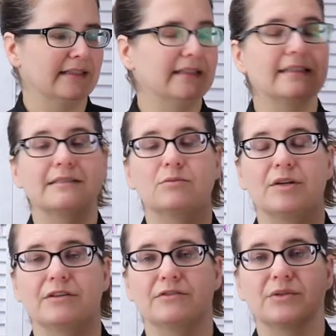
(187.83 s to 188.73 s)
It is
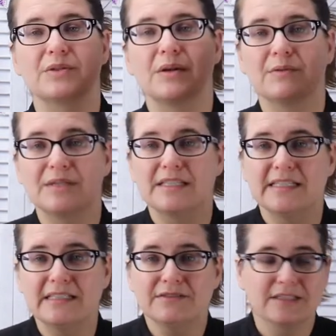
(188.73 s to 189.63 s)
wonderful. So I
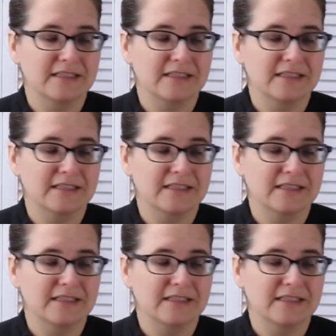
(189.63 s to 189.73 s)
received